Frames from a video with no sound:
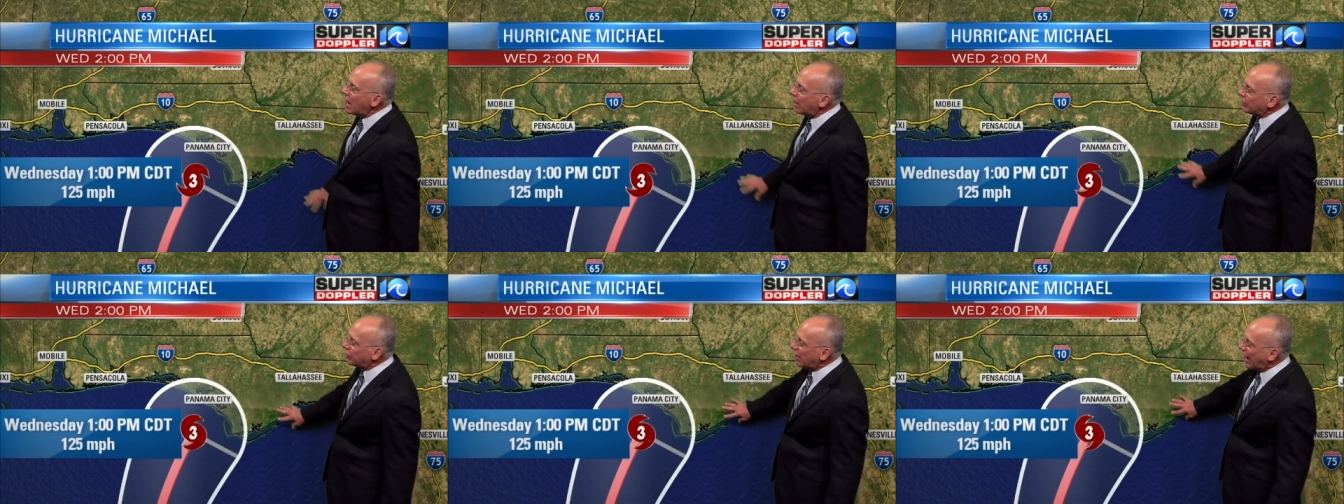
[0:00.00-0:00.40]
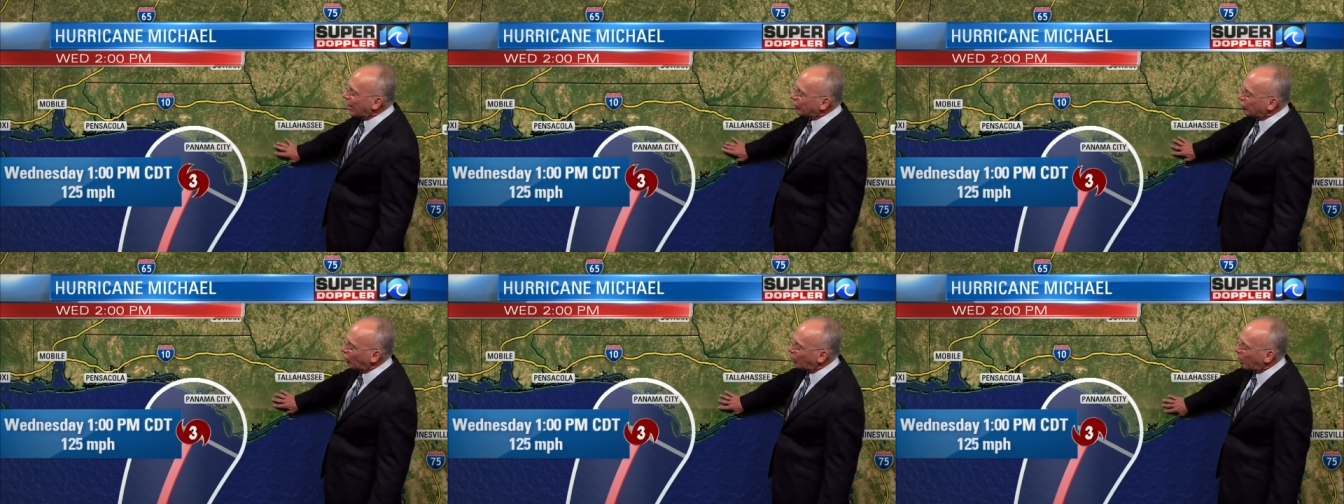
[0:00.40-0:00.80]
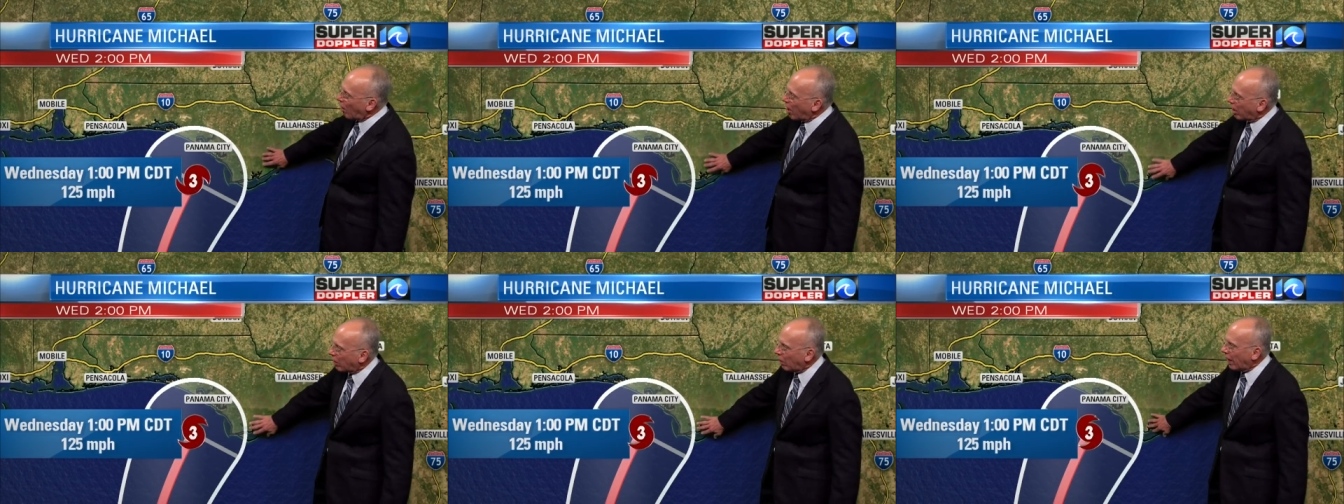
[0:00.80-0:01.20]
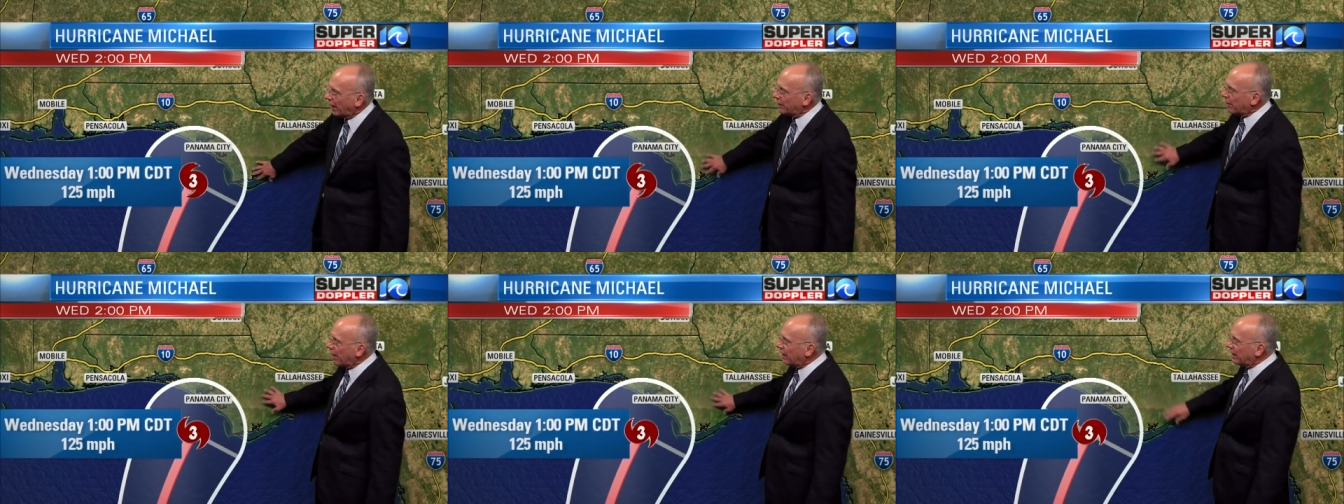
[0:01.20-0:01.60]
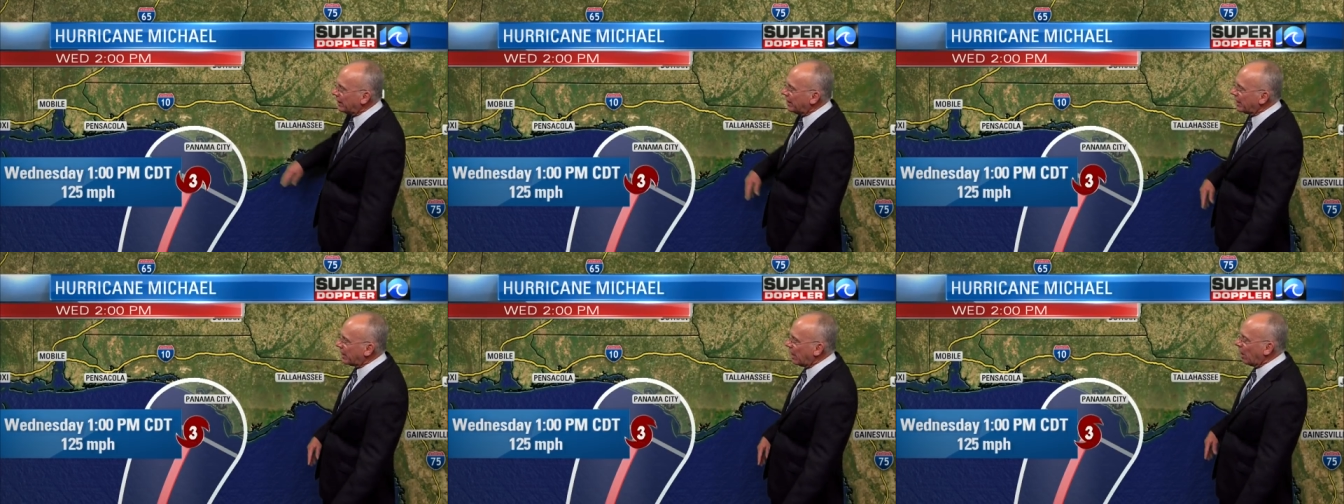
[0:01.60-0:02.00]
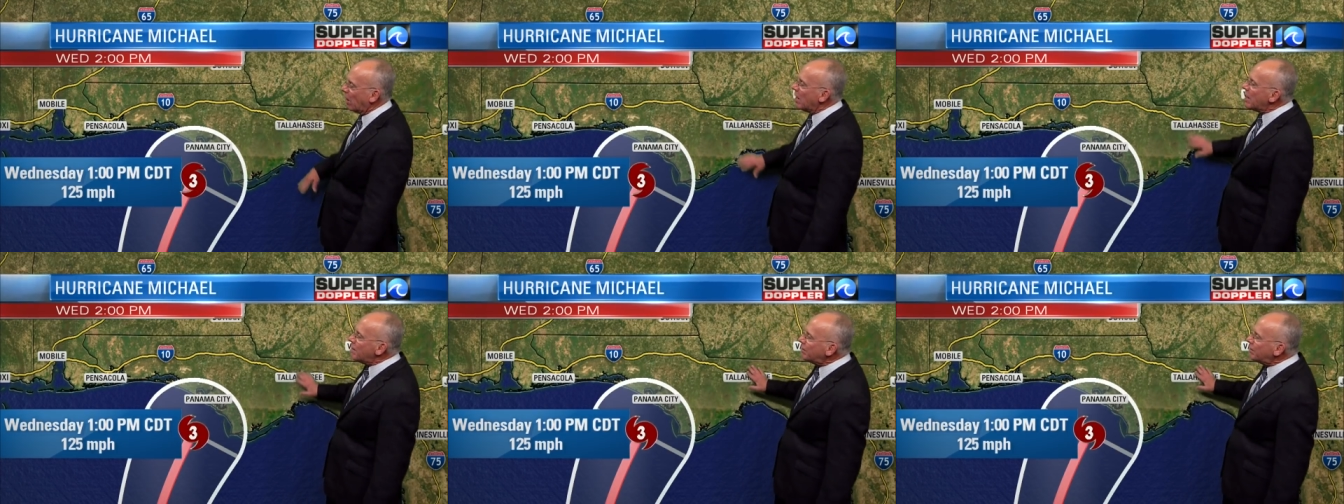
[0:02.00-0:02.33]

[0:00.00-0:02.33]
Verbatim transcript: Uh, it's national parkland uh, into here.